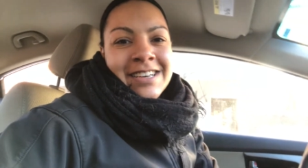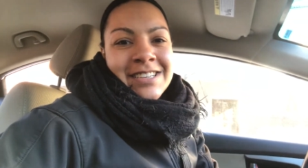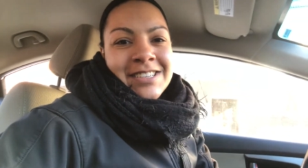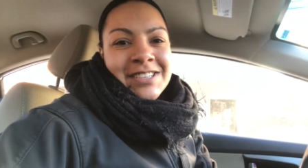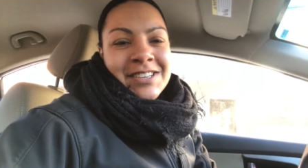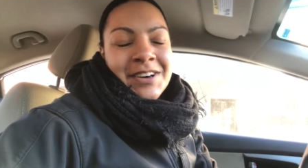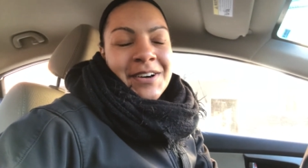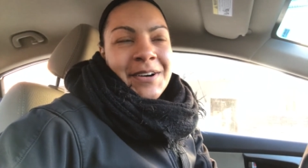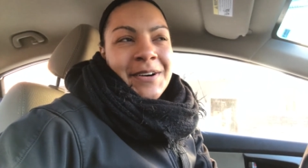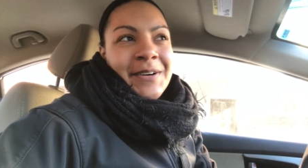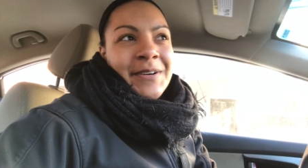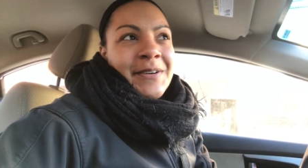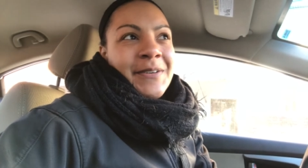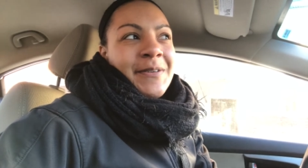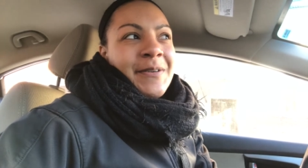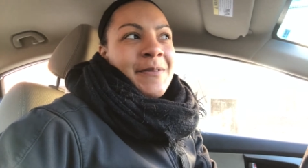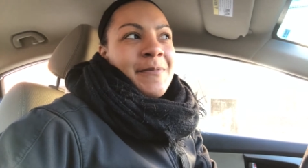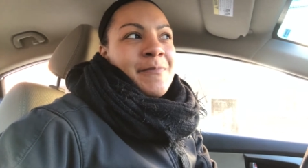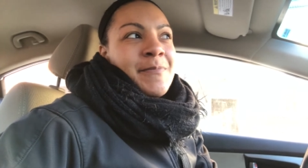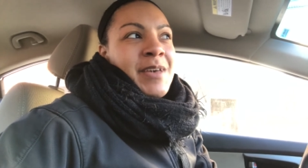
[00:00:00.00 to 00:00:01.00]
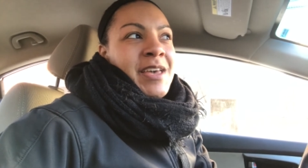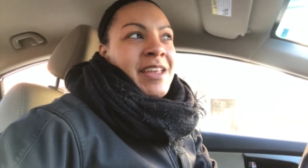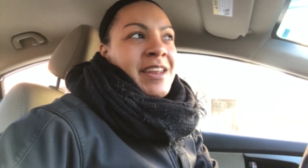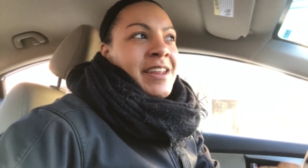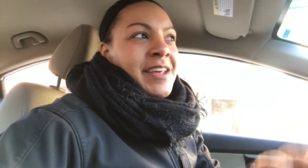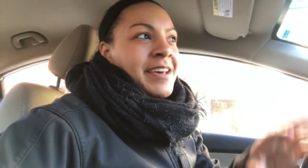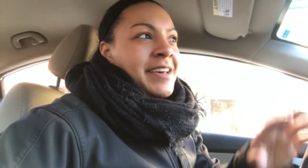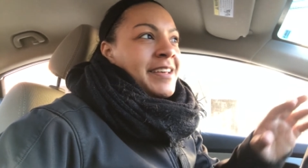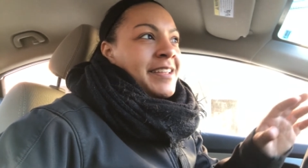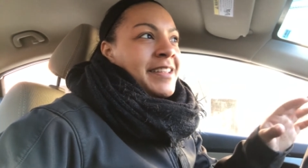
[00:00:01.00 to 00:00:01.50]
so
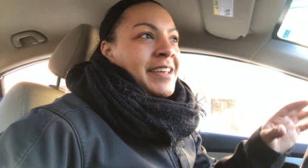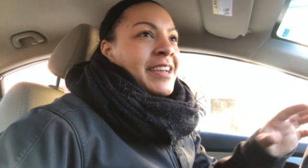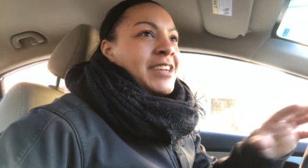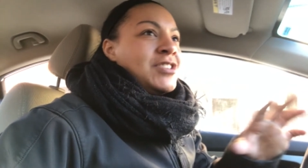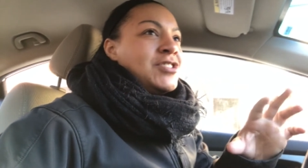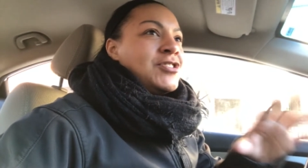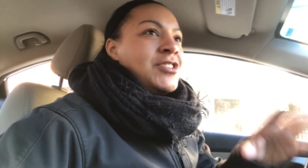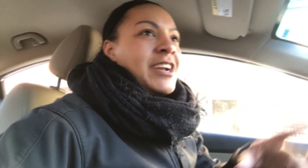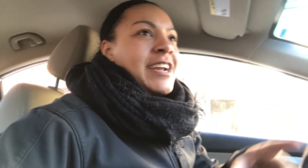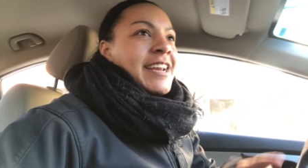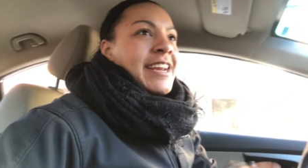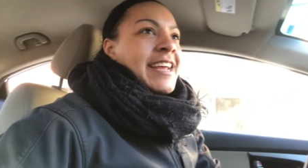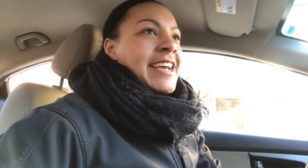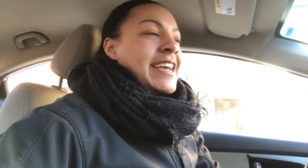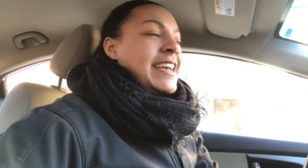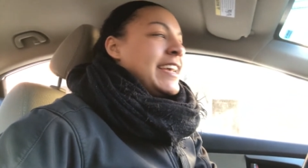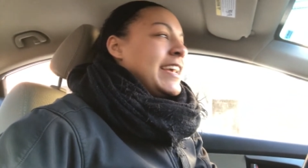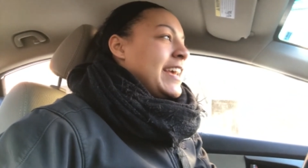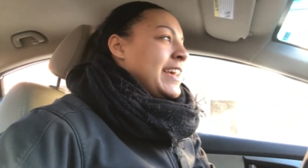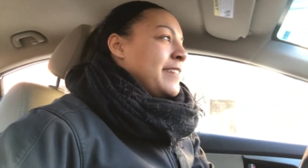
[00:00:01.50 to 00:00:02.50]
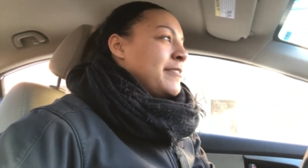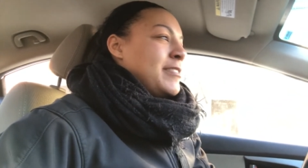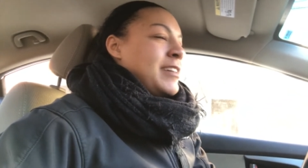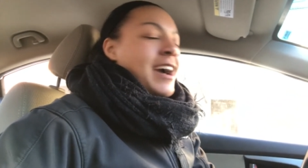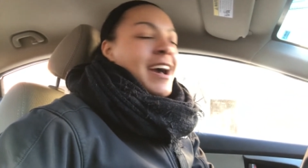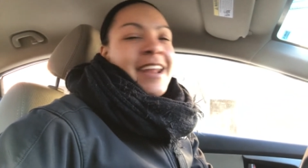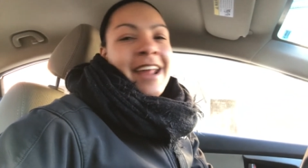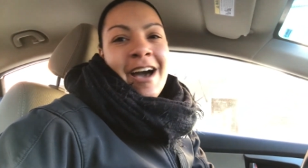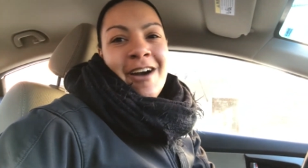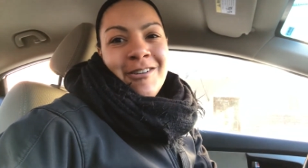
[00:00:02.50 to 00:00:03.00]
mid like training, it
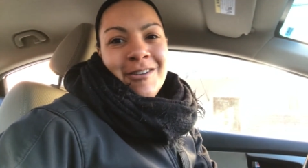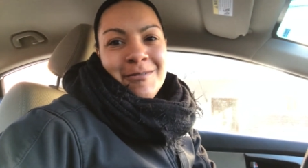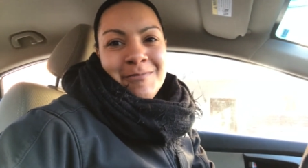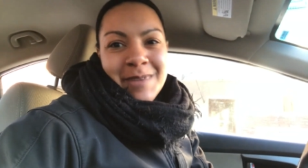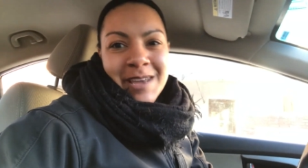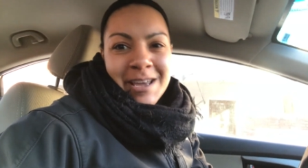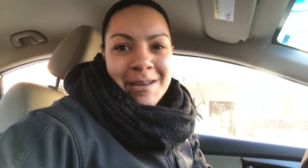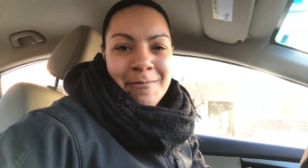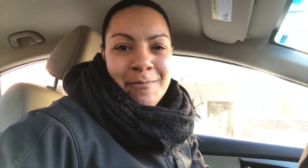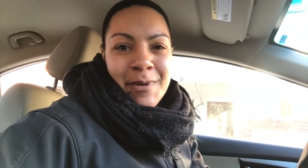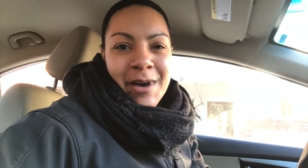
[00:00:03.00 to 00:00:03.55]
cut out on me.